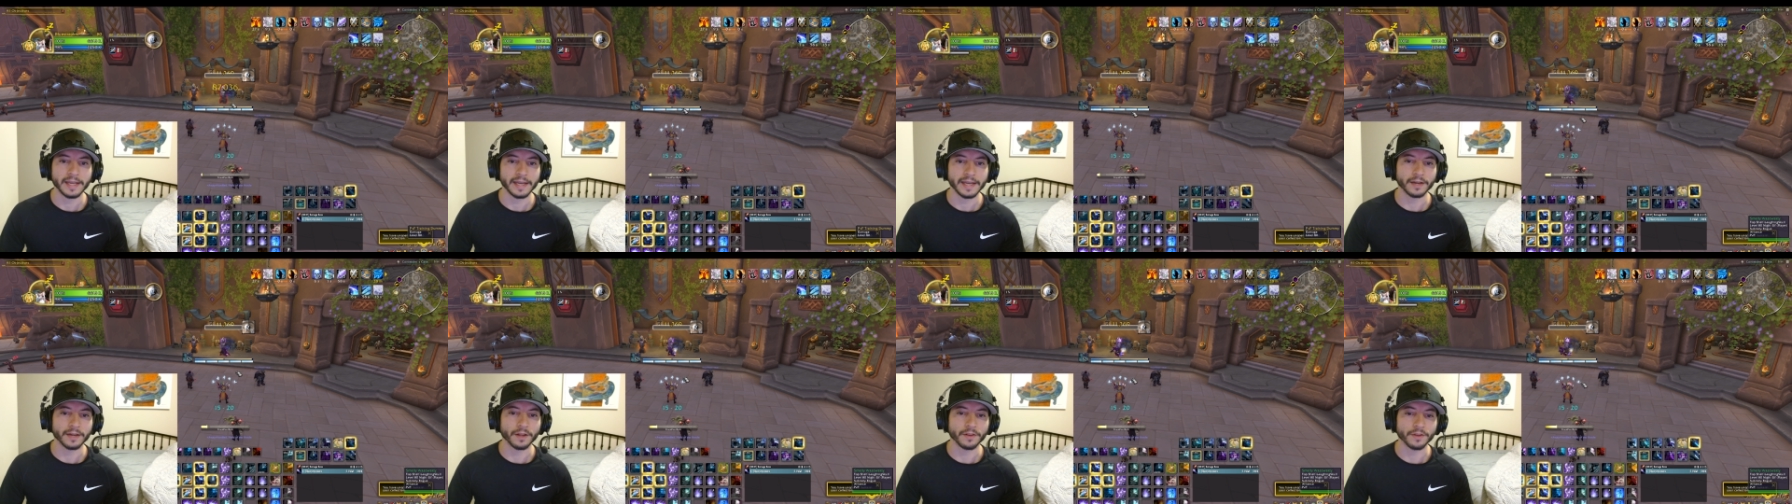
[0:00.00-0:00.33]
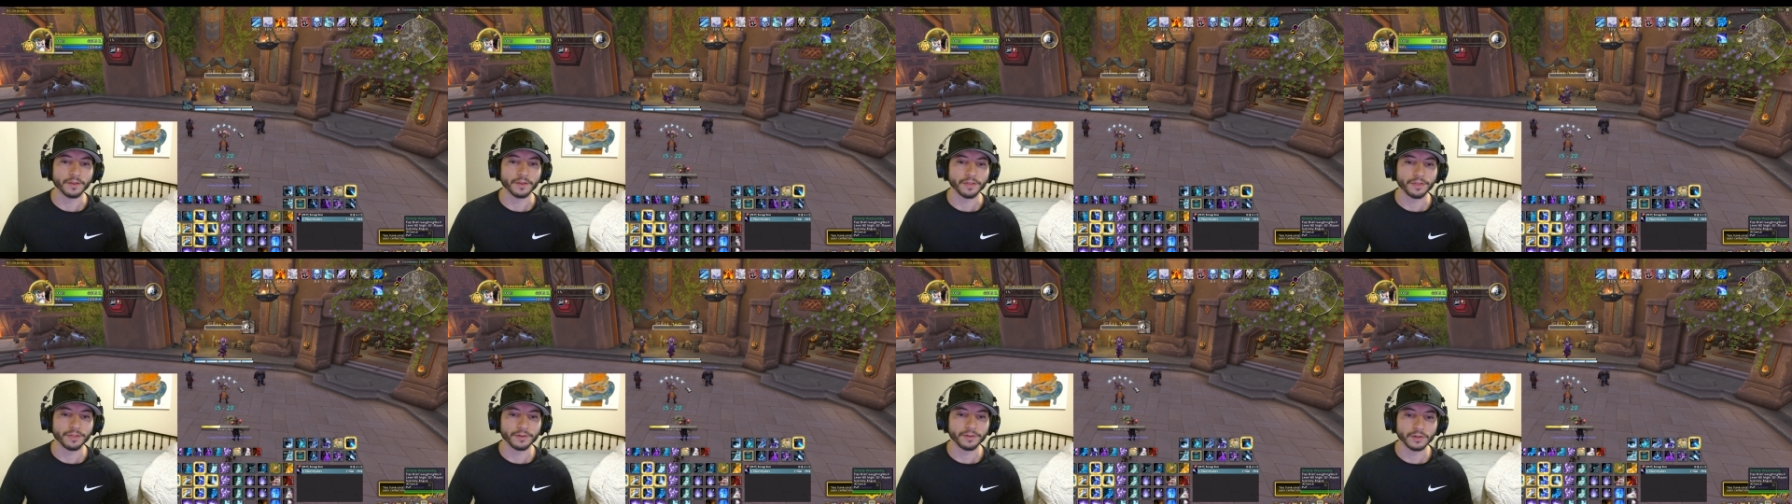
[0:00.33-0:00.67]
And on
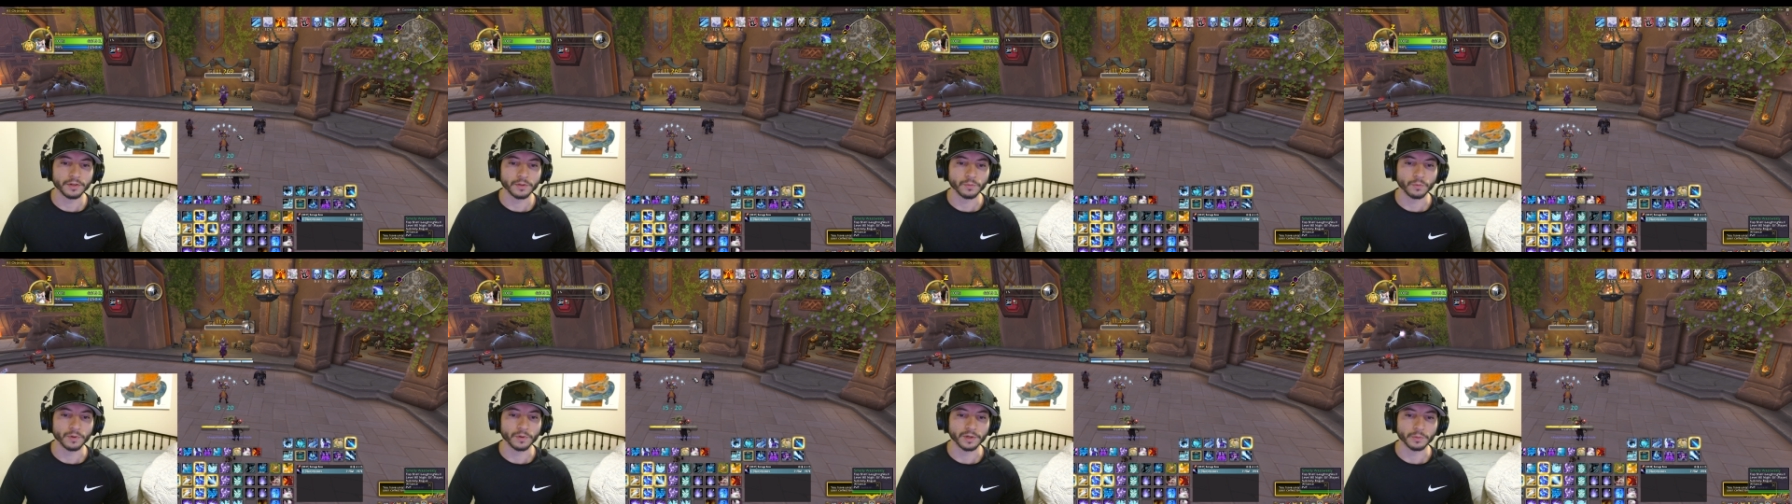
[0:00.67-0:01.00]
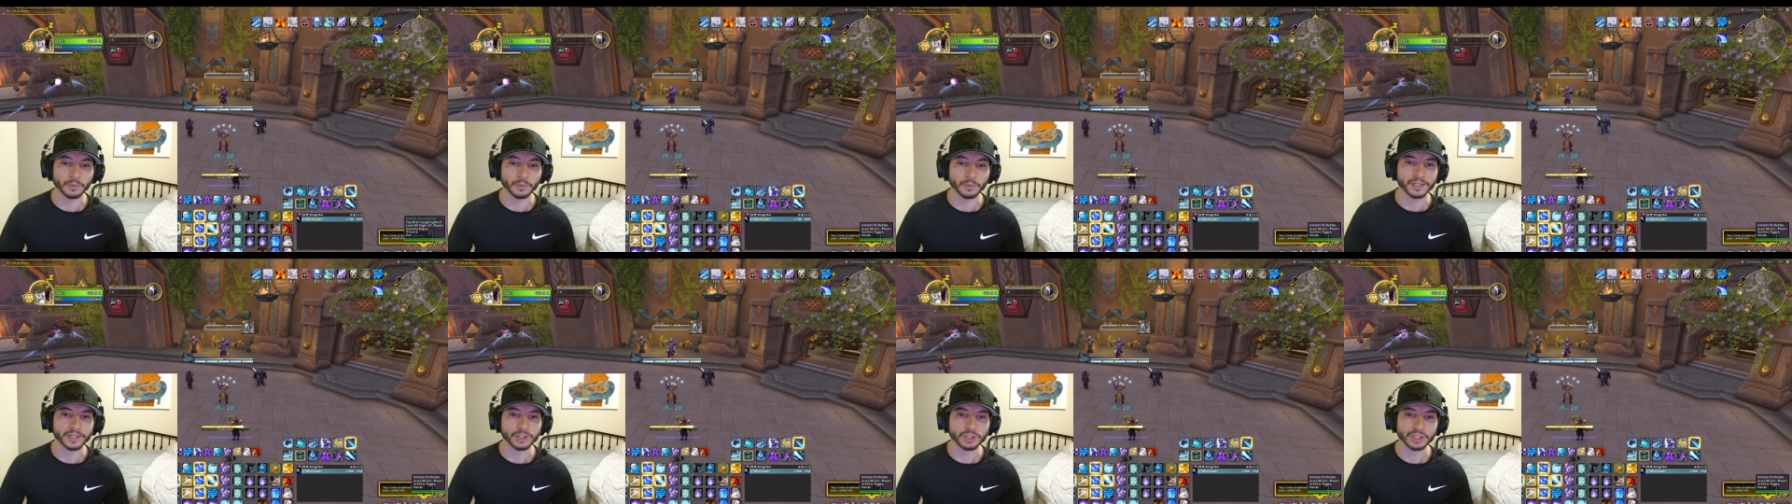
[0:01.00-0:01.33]
the third one,
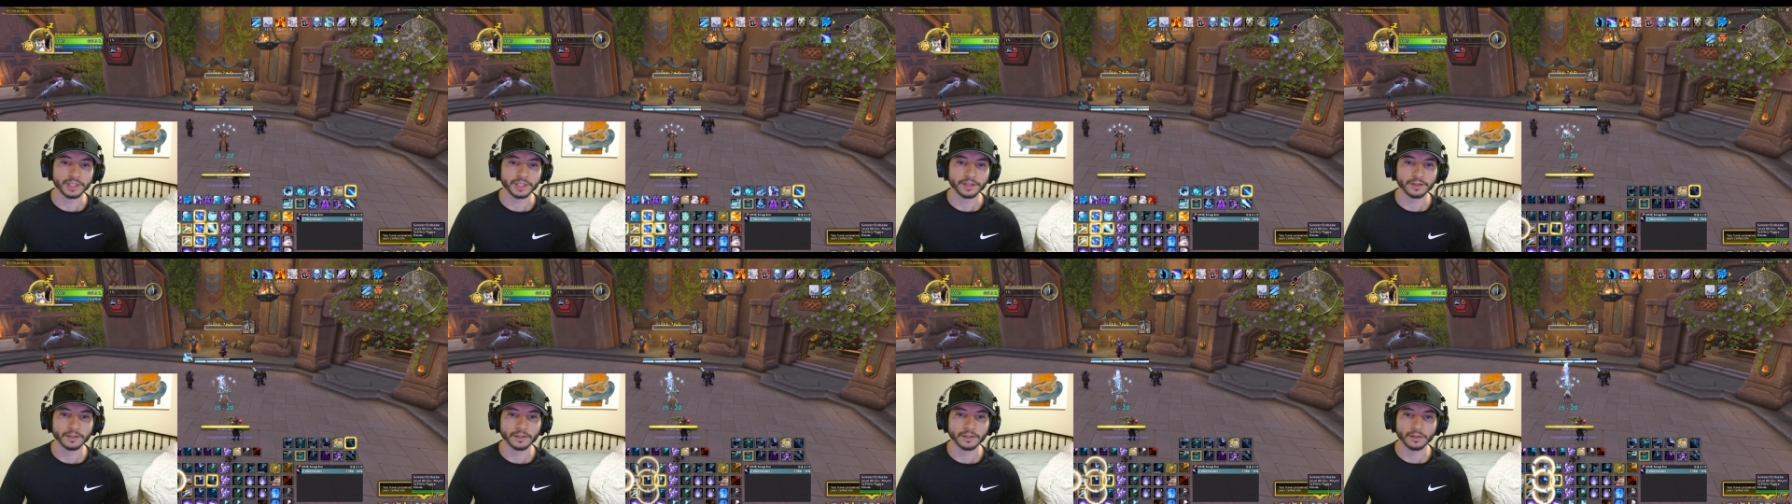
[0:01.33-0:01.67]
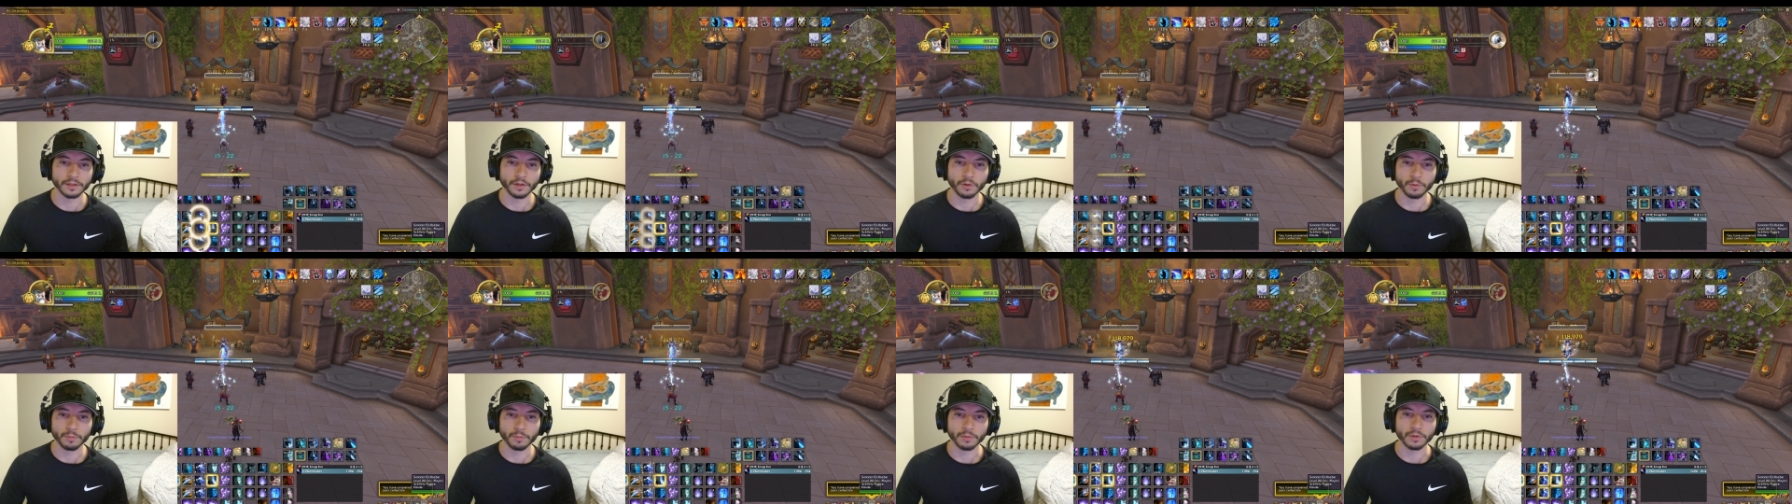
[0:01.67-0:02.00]
we're going to cheat the
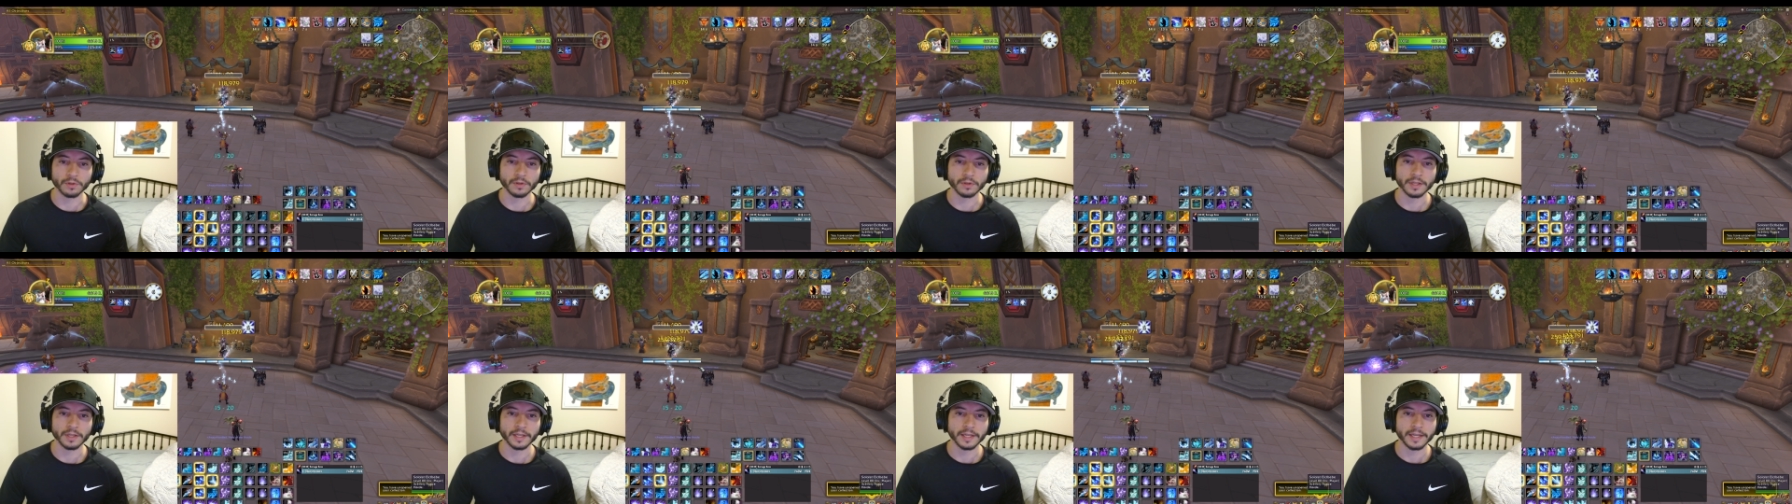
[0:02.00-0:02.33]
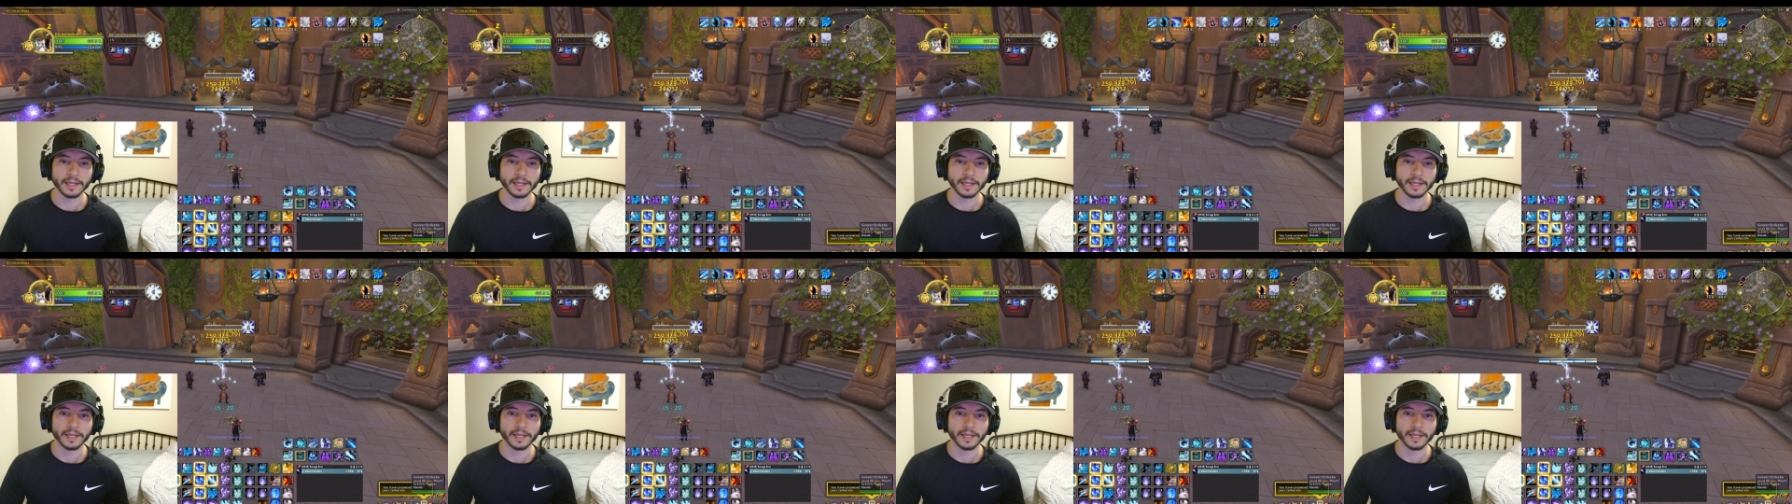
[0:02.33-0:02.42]
global